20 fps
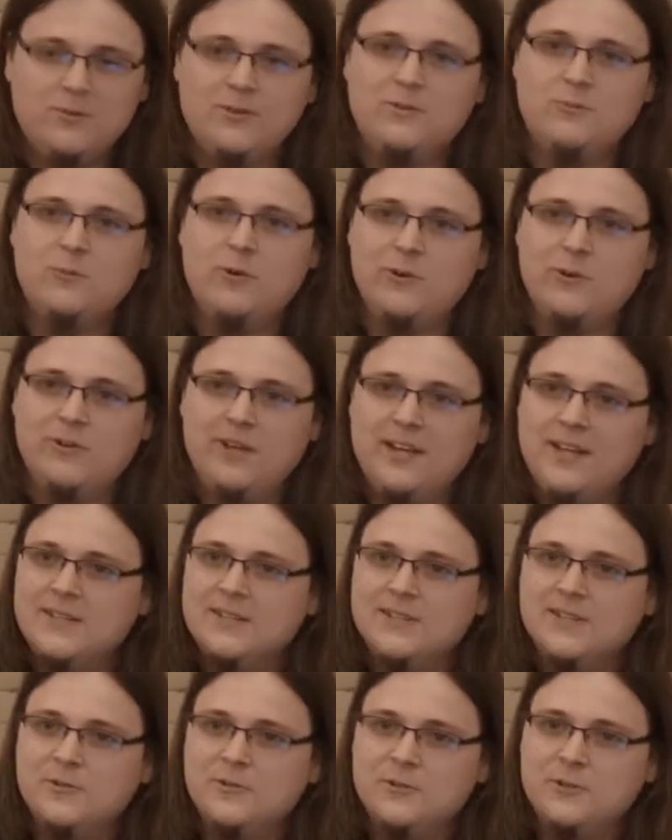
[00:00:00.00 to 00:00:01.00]
more or
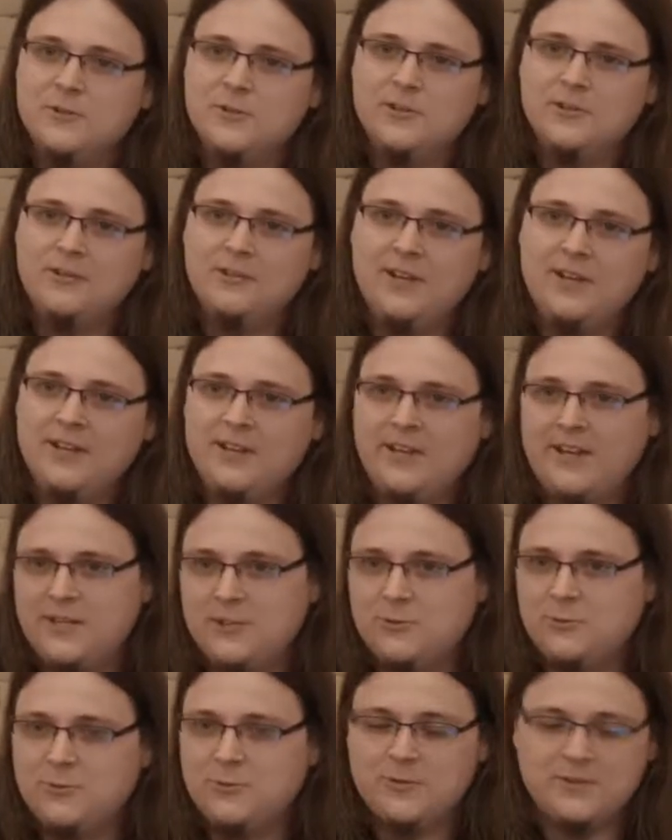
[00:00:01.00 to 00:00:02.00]
less original, like
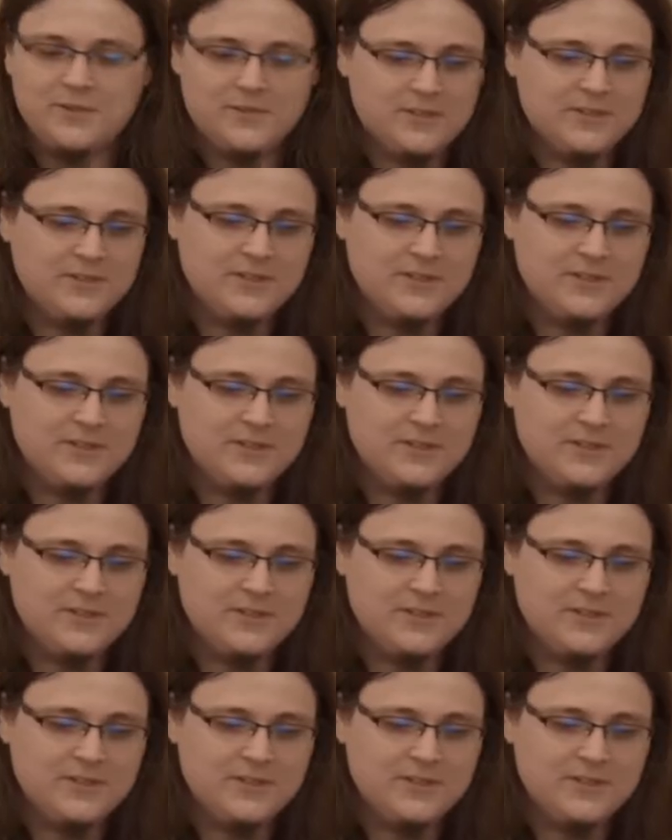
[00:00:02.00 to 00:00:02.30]
Hedgewars.